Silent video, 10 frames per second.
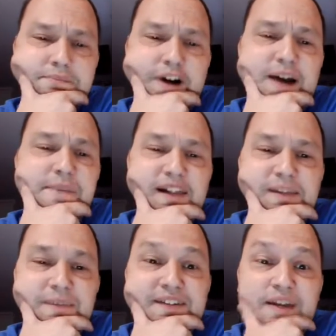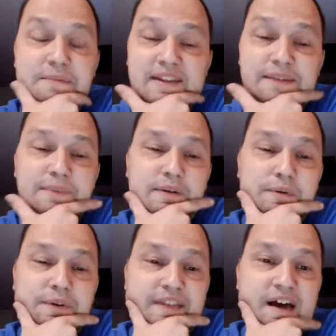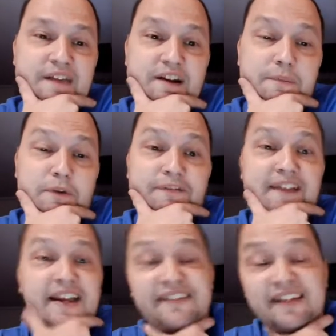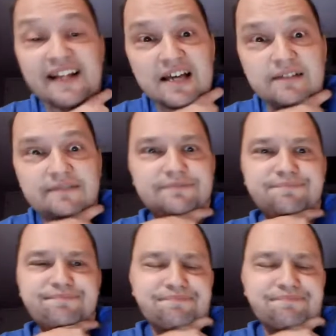Primarily because I'm limited with the number of tanks I could have.